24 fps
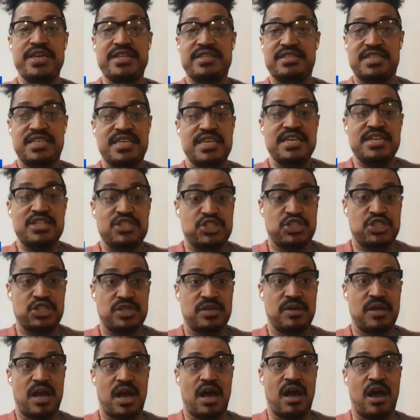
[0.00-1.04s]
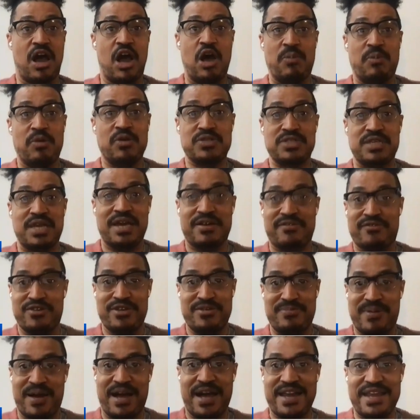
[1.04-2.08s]
we teach almost
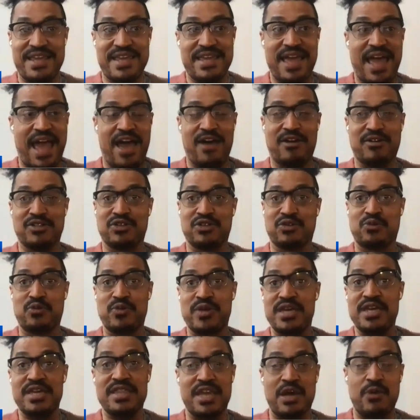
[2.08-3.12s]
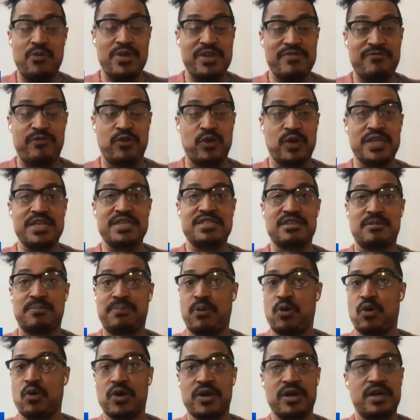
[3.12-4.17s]
everybody how to read, that we fully
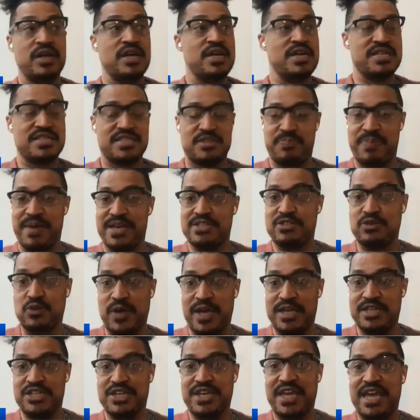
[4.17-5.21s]
support special